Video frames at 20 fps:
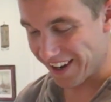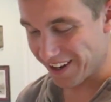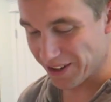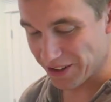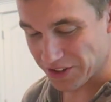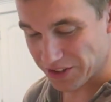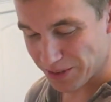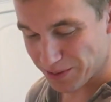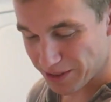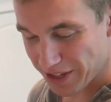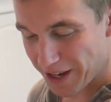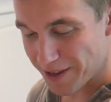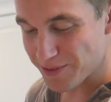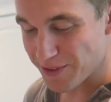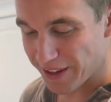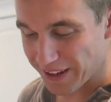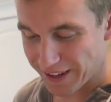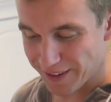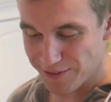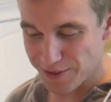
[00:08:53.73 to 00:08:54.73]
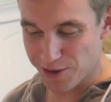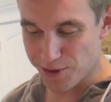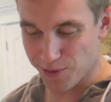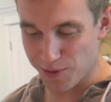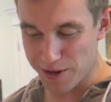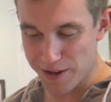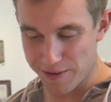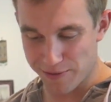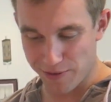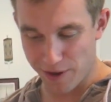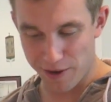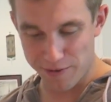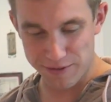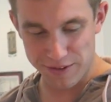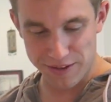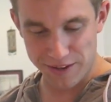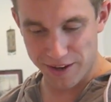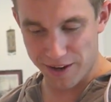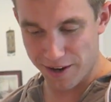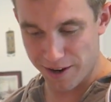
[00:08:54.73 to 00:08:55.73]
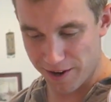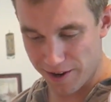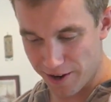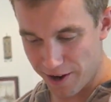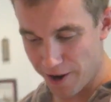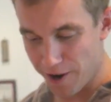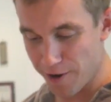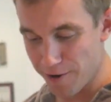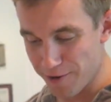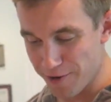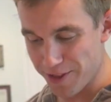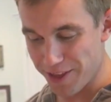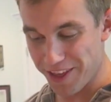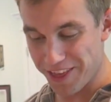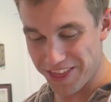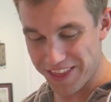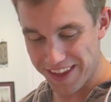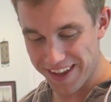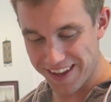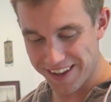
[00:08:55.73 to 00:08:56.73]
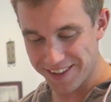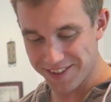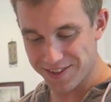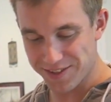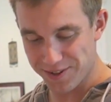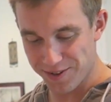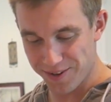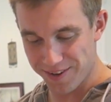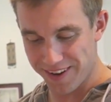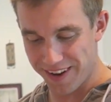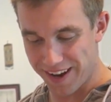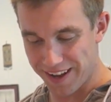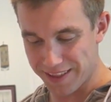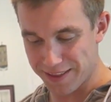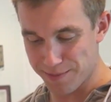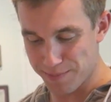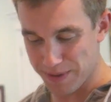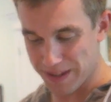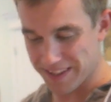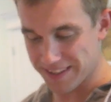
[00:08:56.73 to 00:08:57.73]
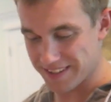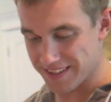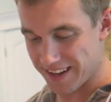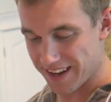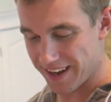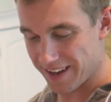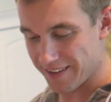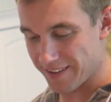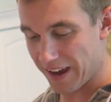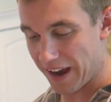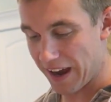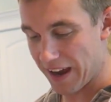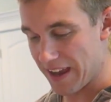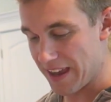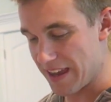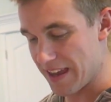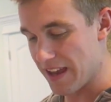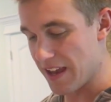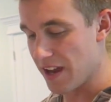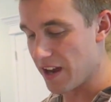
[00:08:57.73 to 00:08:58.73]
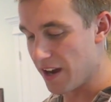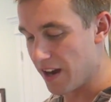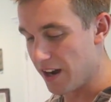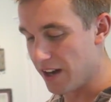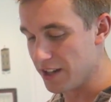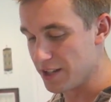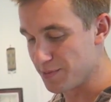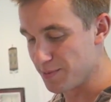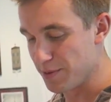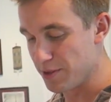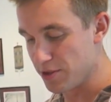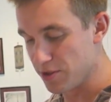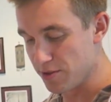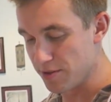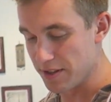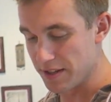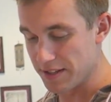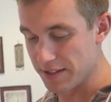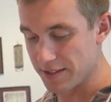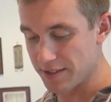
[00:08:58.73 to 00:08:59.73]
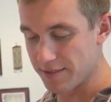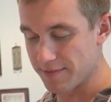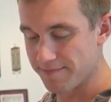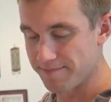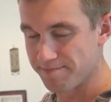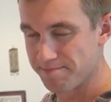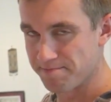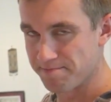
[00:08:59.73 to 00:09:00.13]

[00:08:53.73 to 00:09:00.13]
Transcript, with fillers: I know sometimes I give you grief over the over the things you're not the best at, i.e., husband duties.